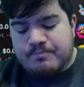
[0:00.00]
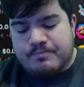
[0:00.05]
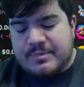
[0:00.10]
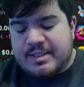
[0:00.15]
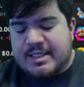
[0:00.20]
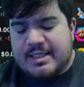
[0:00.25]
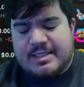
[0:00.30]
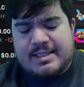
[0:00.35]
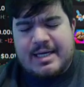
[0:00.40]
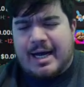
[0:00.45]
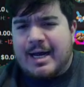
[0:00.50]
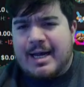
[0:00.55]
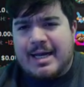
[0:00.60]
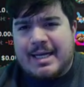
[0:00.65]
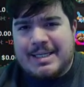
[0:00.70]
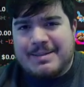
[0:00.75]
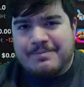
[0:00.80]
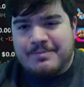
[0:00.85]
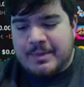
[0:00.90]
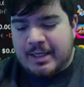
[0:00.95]

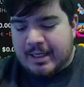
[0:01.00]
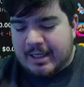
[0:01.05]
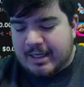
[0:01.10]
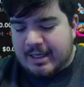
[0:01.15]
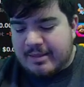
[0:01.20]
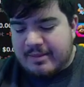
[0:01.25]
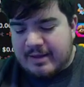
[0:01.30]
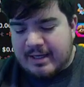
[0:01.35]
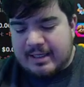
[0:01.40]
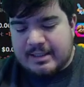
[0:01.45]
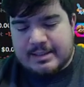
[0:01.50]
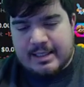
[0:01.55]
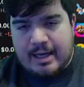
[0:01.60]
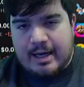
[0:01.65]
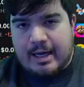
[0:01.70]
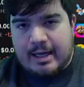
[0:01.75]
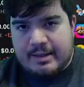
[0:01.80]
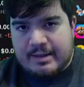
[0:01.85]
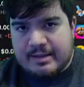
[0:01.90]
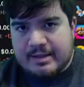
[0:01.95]
decide things.
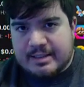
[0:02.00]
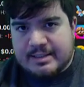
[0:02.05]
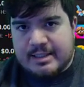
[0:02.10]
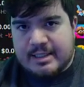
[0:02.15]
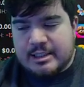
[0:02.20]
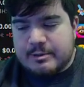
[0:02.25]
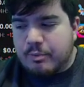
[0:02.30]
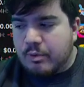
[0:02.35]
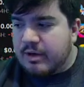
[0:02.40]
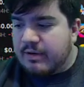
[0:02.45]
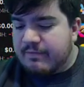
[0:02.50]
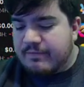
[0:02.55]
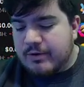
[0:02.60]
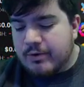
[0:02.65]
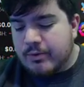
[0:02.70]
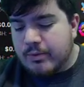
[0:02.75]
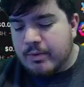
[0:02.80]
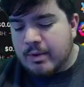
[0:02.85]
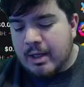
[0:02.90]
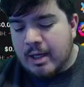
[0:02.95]
I think that's his point of
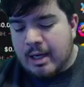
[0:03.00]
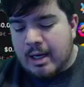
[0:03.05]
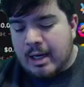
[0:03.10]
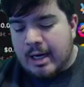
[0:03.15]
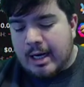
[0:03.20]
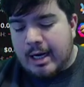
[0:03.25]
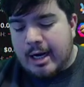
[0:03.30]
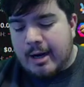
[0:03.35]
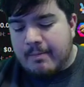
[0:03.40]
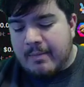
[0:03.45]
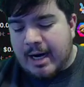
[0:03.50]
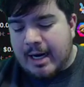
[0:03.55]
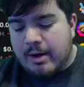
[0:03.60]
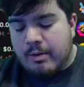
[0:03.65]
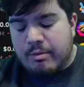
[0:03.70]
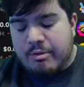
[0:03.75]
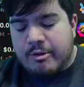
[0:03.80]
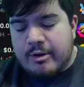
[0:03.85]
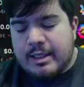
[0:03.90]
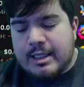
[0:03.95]
view. I
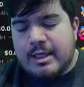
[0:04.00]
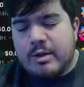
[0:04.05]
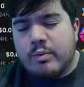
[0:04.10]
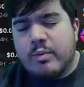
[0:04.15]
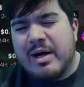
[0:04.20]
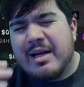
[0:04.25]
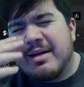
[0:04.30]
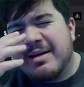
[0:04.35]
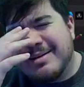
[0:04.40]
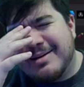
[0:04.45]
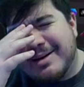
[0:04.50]
don't think he went